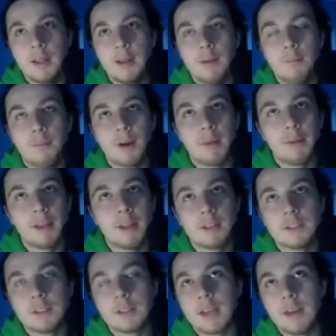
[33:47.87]
But I
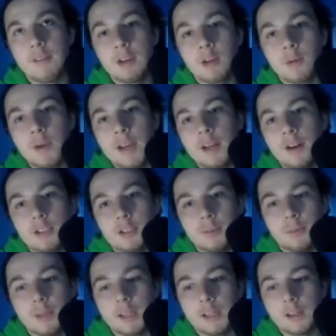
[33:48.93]
mean, Kevin Durant also
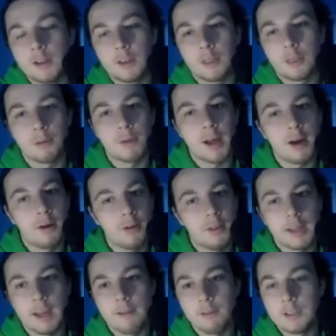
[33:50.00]
played good throughout.
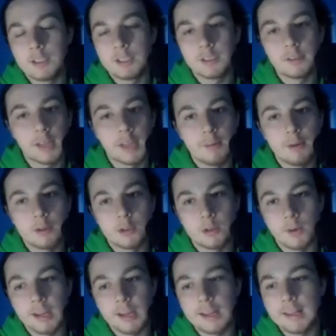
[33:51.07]
Like every single game, he was
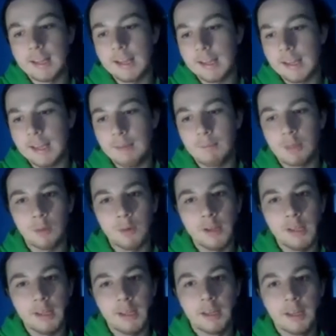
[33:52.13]
great. And that Game
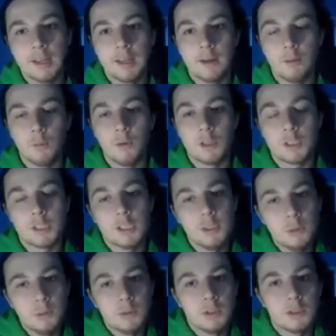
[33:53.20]
3 was
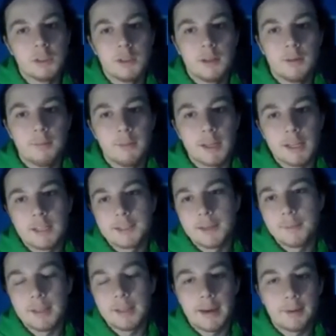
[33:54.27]
huge because I
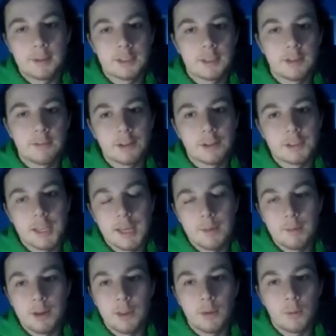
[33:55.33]
mean that was the first game
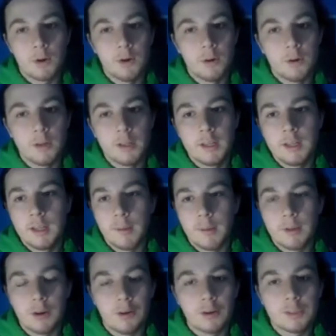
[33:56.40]
on the road. I
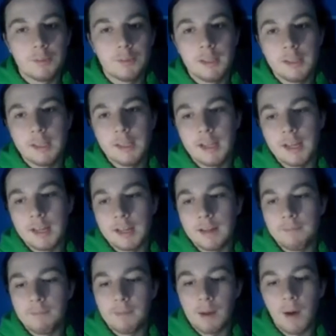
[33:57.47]
mean, ultimately, like
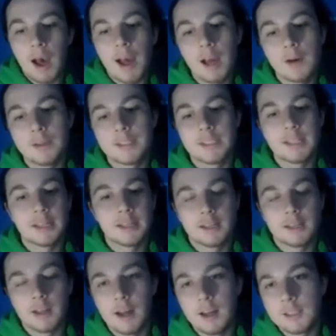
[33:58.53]
I always think,
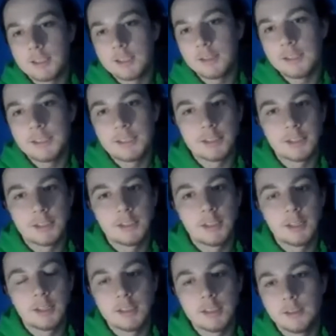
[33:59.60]
like a series doesn't
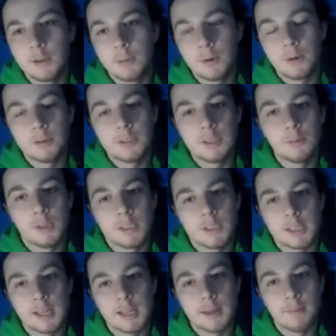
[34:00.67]
start until a road team wins a
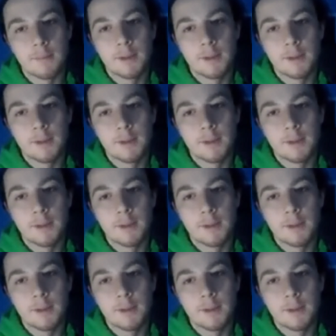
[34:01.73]
game,